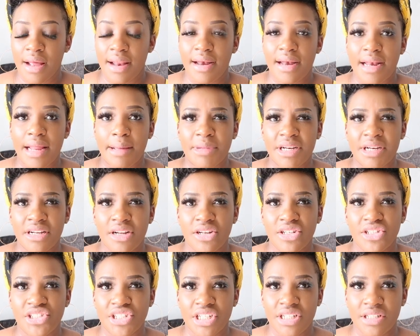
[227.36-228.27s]
lemon
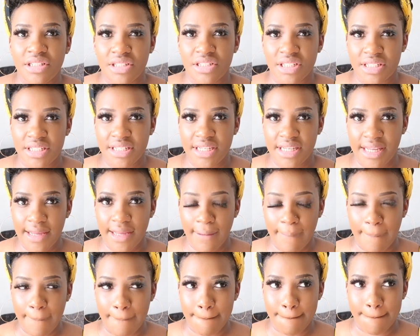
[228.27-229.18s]
and ginger
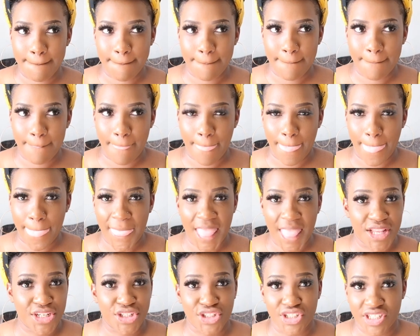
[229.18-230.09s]
tea.
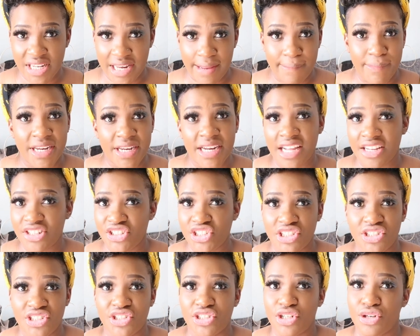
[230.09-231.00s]
Just lemon and
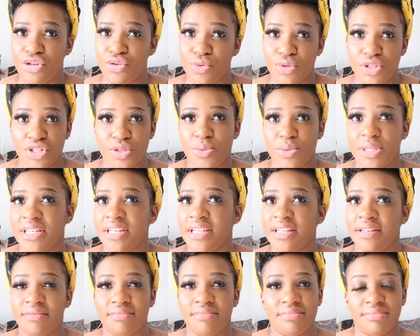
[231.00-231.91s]
ginger, no
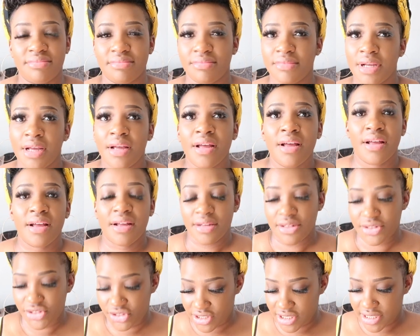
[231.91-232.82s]
sweetening,
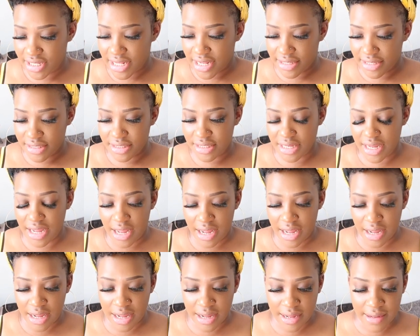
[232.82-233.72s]
just that.
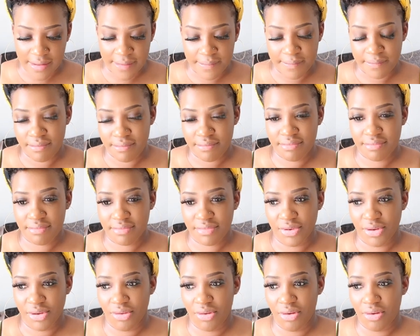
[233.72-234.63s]
Um,
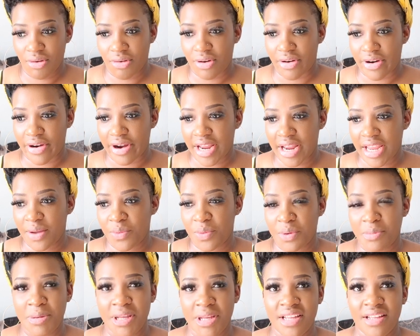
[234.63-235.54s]
or it
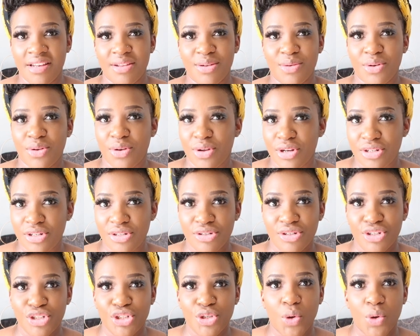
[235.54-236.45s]
would be the good old
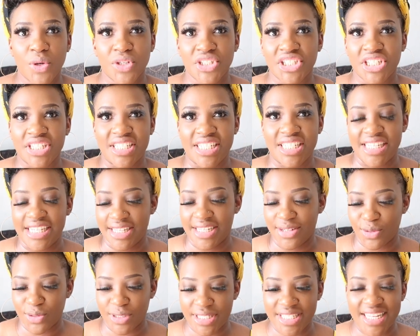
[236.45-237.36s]
Yorkshire
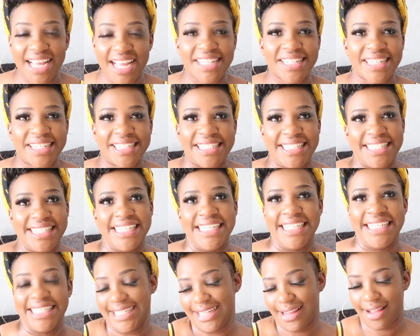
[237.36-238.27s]
tea or Tetley
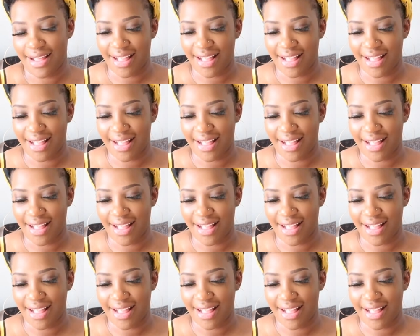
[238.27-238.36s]
tea.